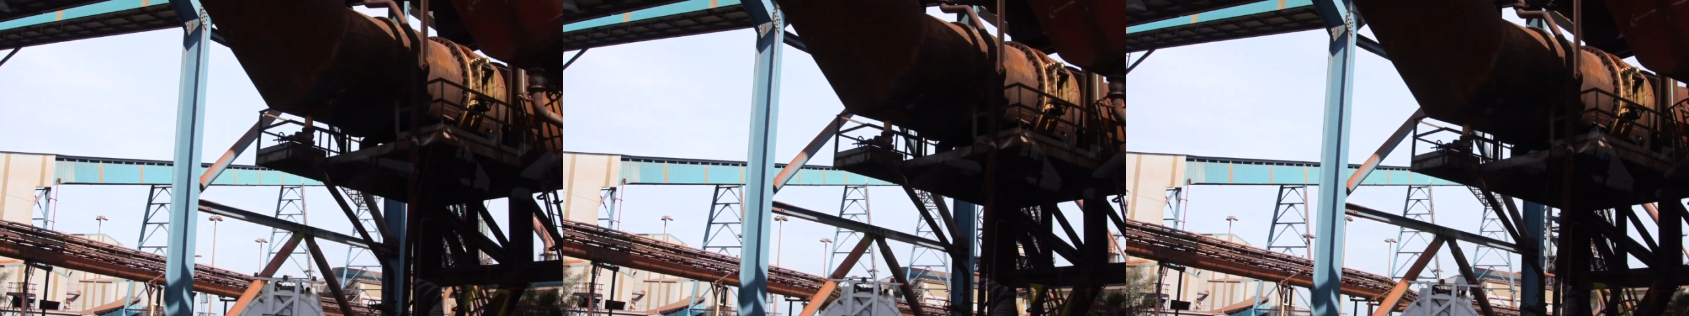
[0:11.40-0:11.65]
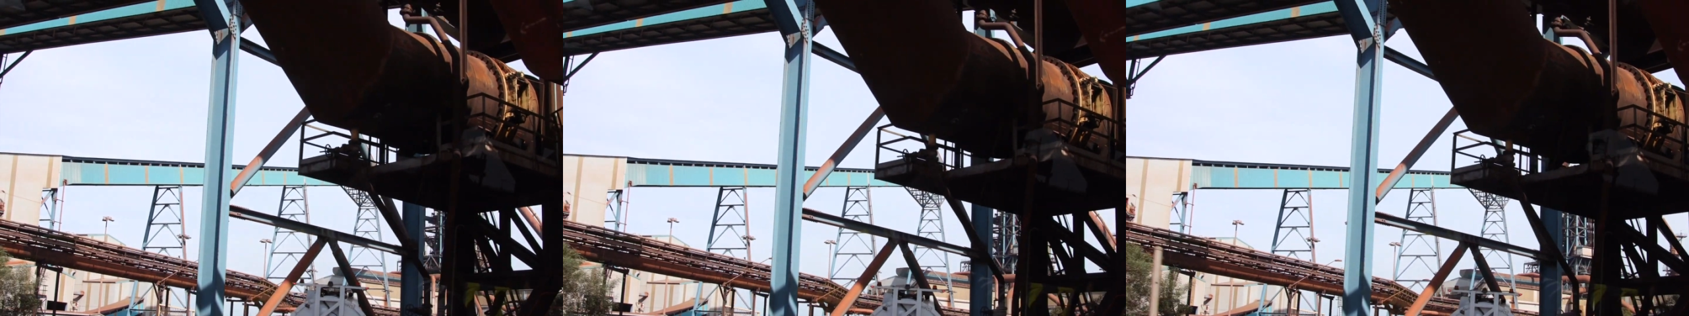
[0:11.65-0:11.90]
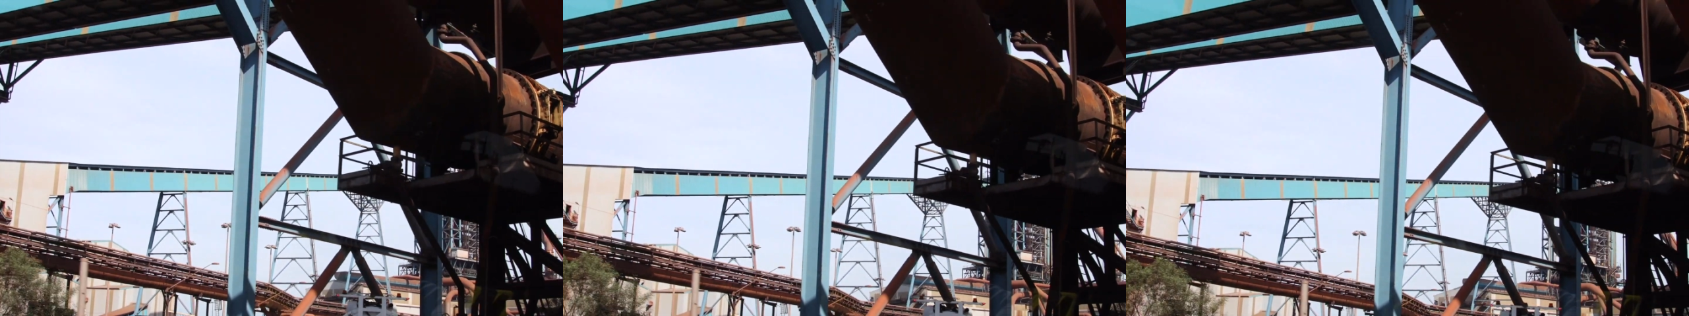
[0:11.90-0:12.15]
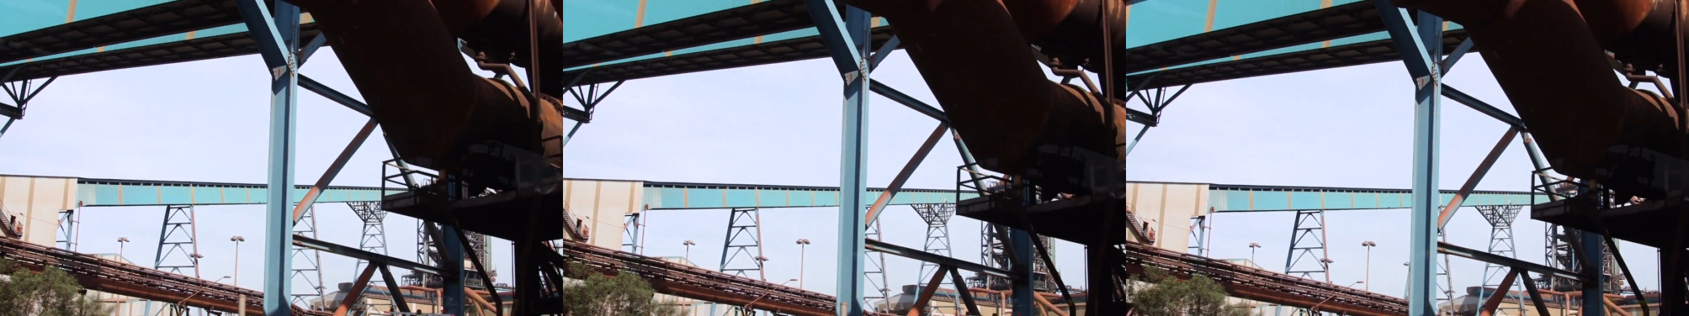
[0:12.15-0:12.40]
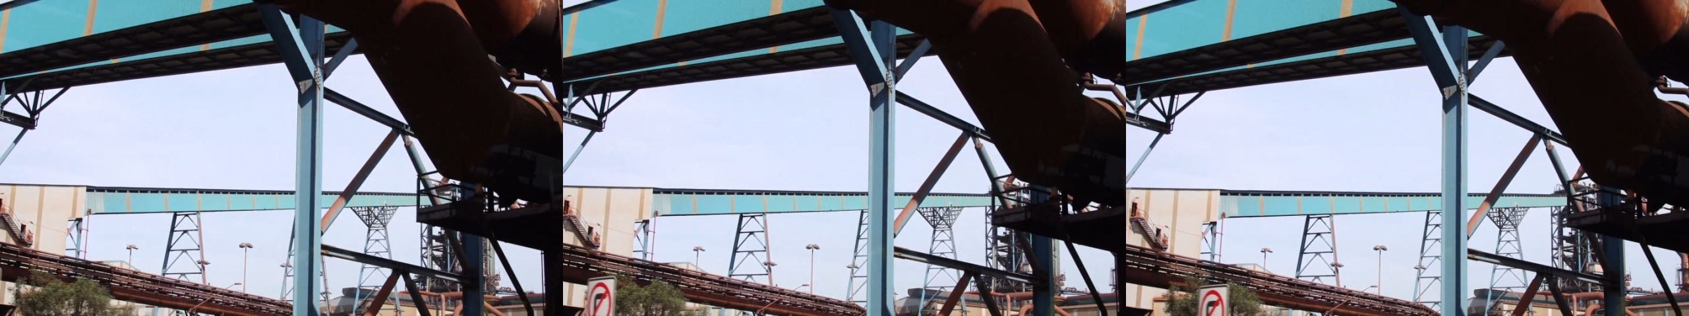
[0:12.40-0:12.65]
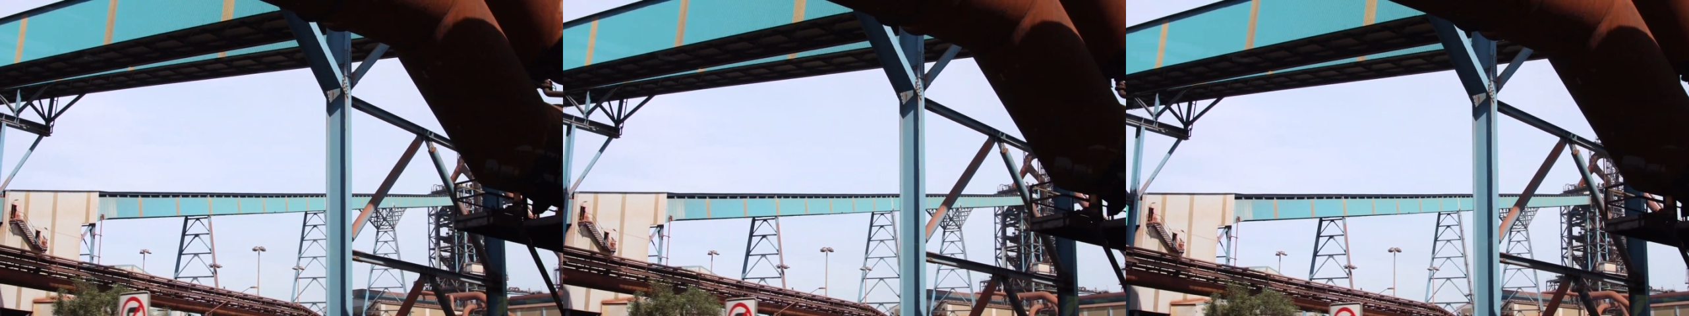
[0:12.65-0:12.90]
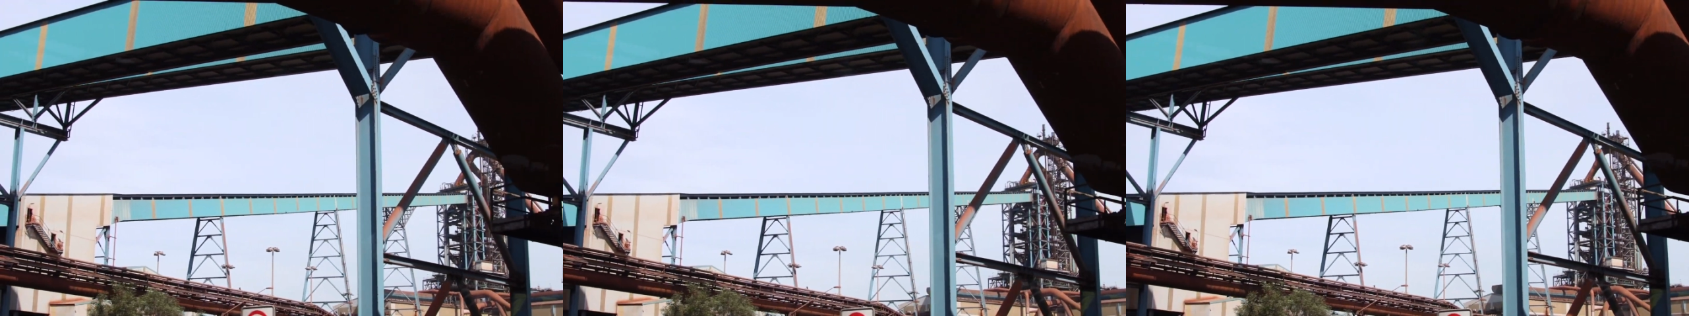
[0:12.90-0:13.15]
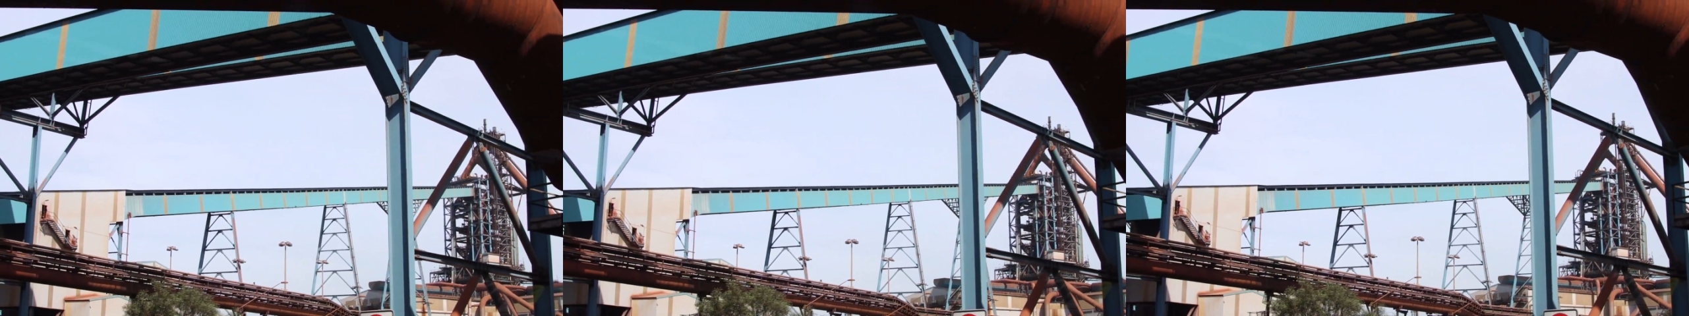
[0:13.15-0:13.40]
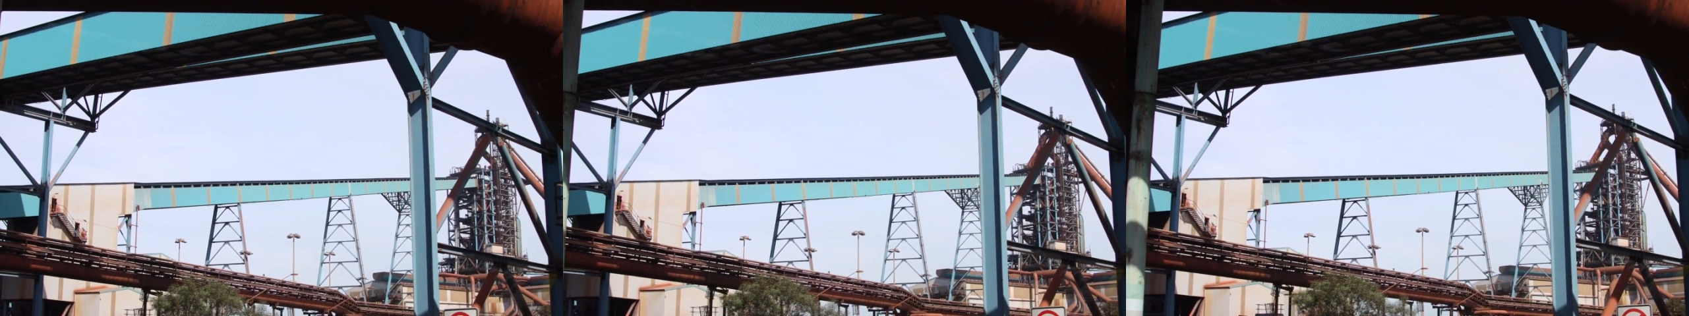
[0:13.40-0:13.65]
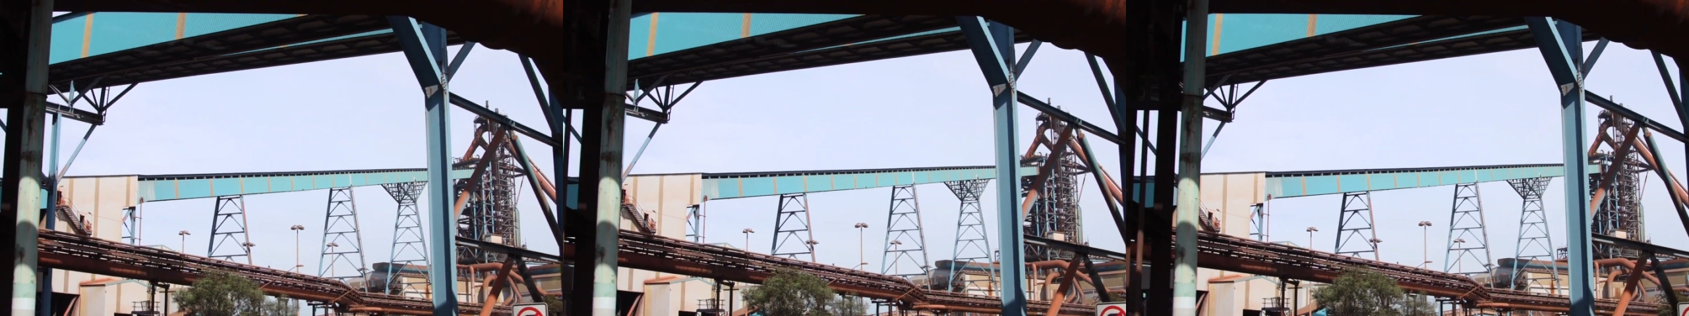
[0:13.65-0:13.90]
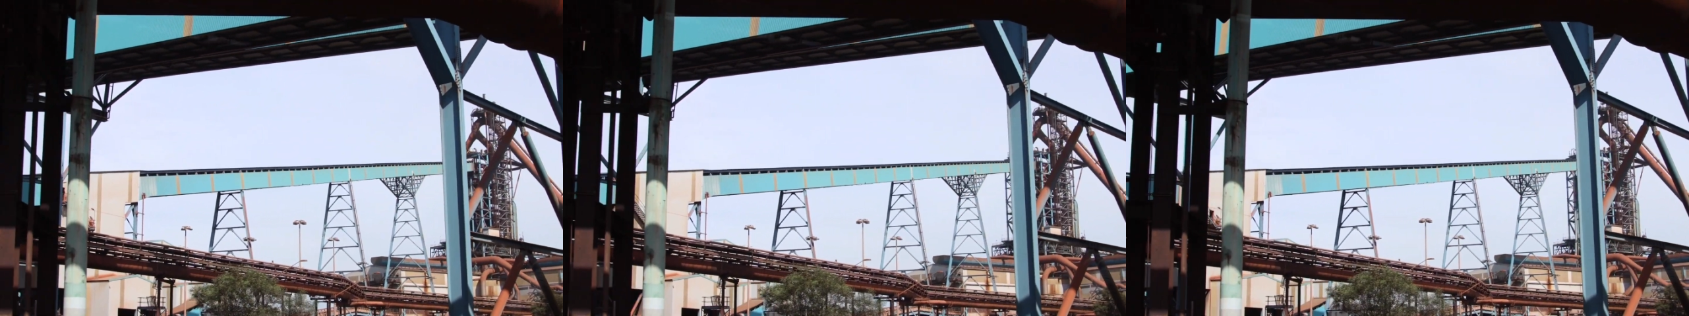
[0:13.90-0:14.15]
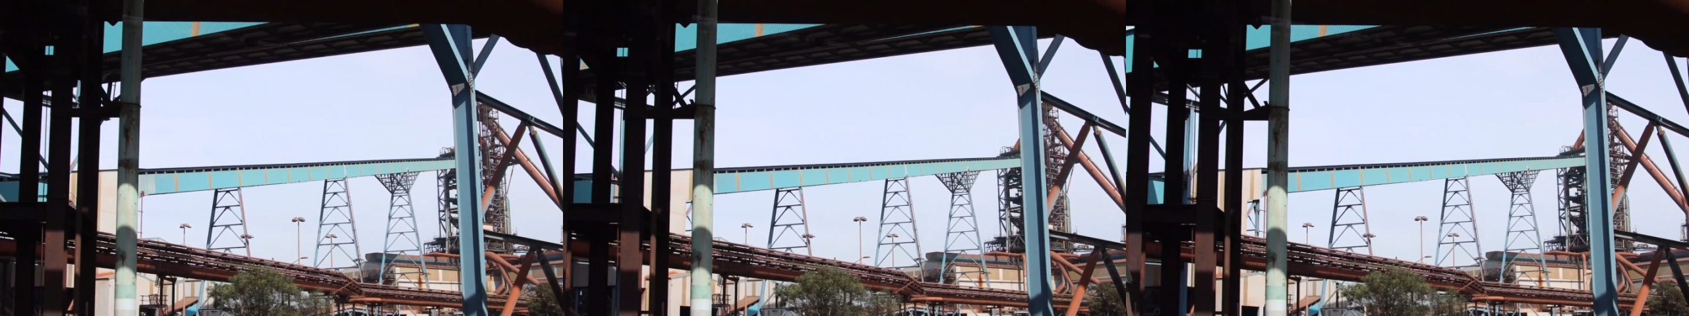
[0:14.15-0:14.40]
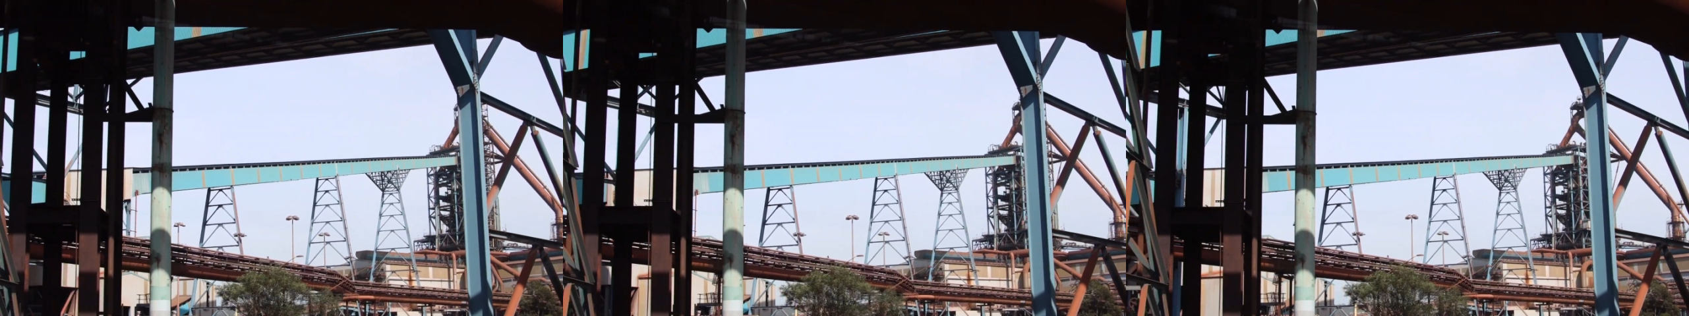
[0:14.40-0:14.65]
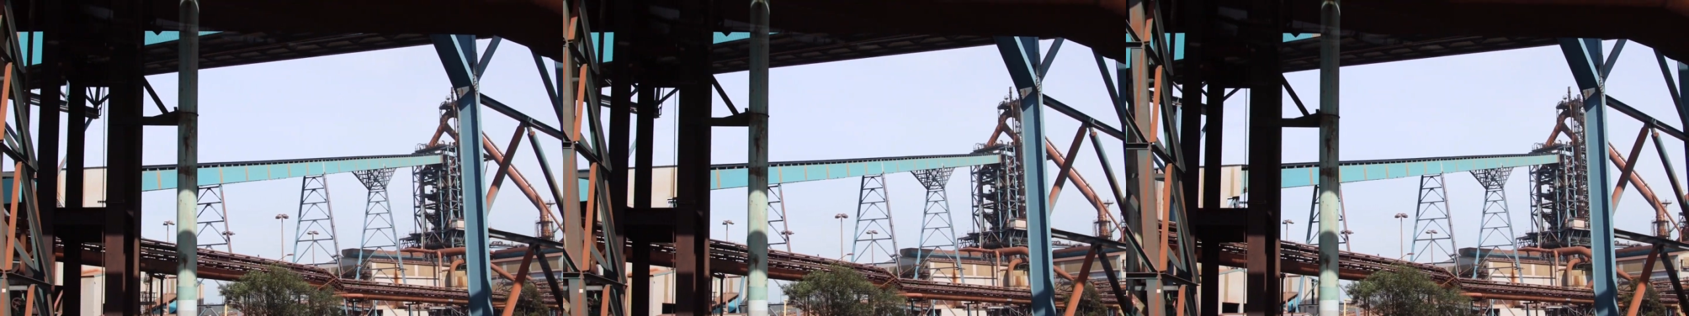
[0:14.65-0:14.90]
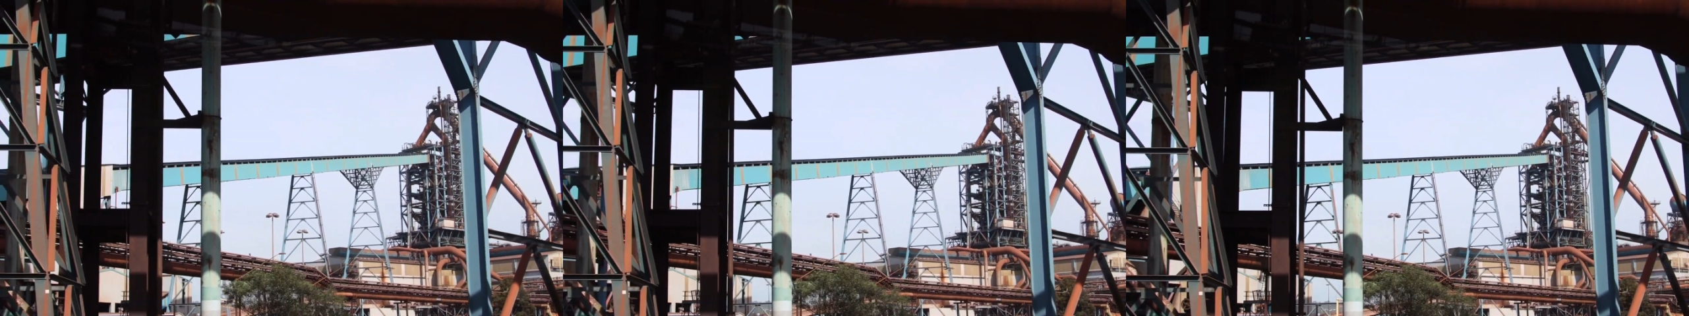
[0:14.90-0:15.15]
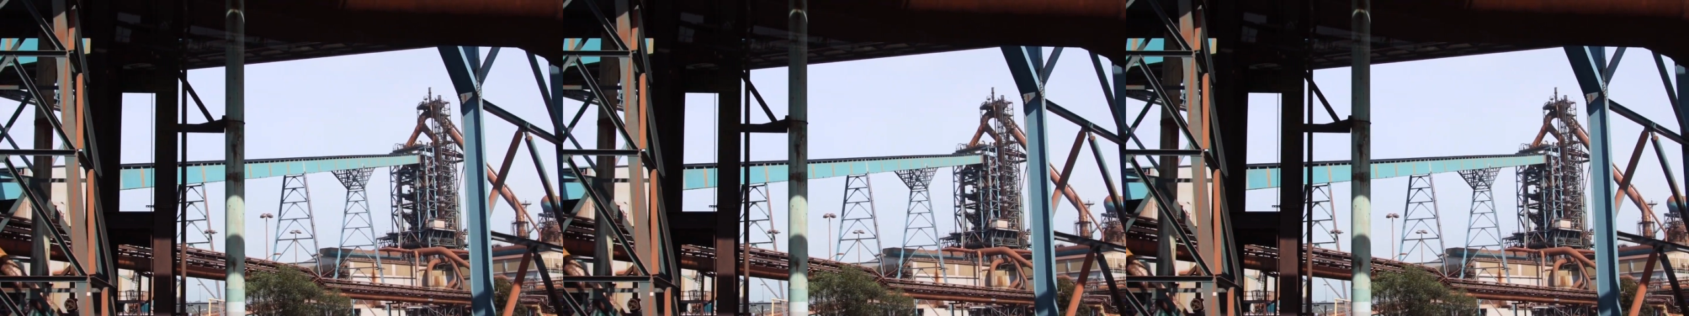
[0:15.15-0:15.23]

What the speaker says: (no speaker visible)